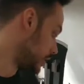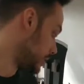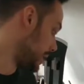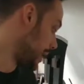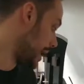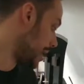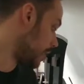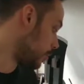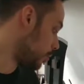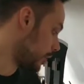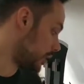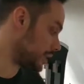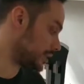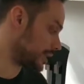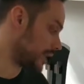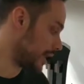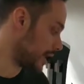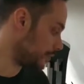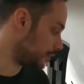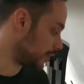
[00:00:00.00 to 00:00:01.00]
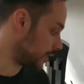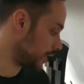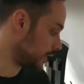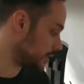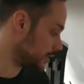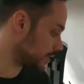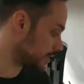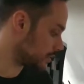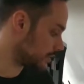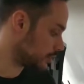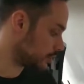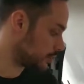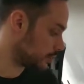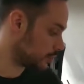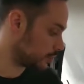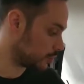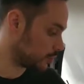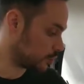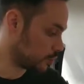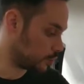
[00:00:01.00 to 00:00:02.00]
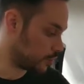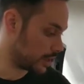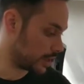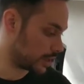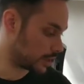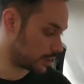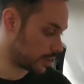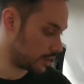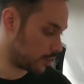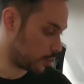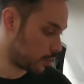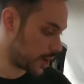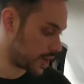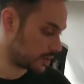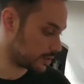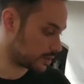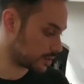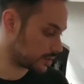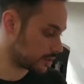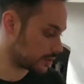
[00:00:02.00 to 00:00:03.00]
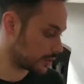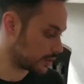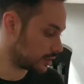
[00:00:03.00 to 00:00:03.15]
Now what is left is we are gonna wait.